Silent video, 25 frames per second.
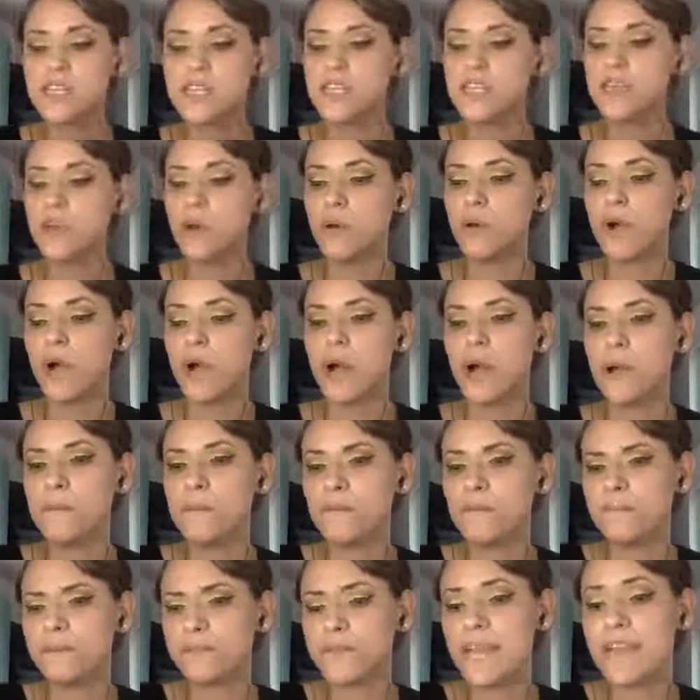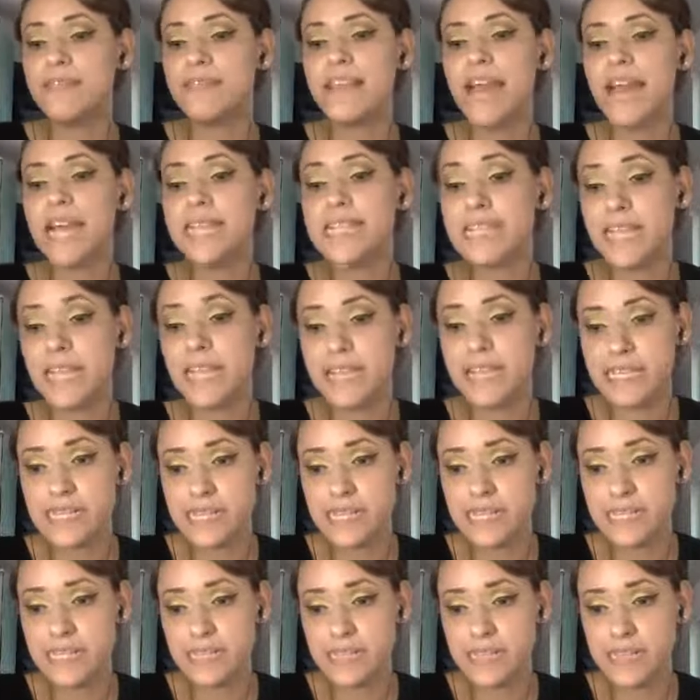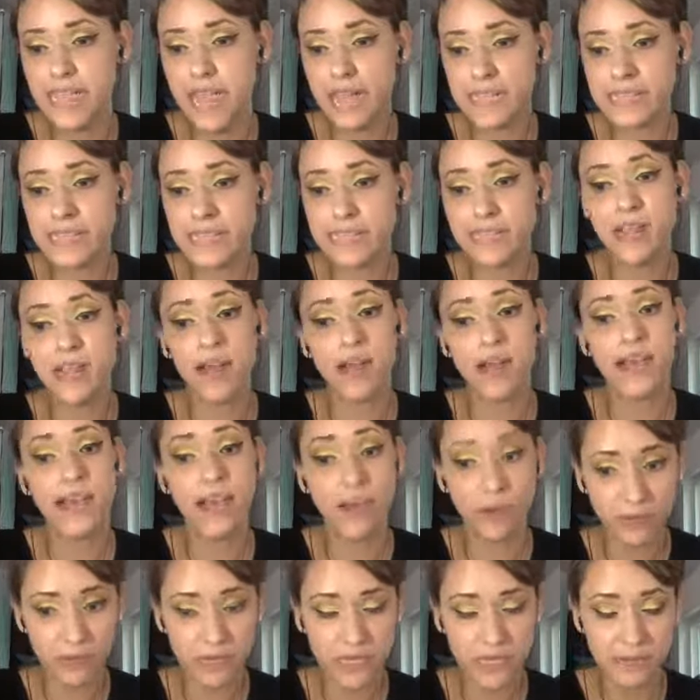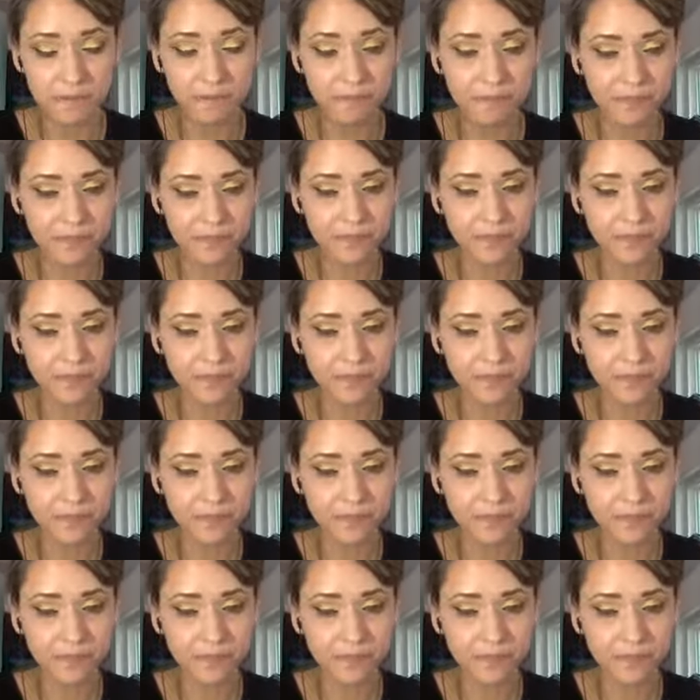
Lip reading: So, in that sense, that's not healthy.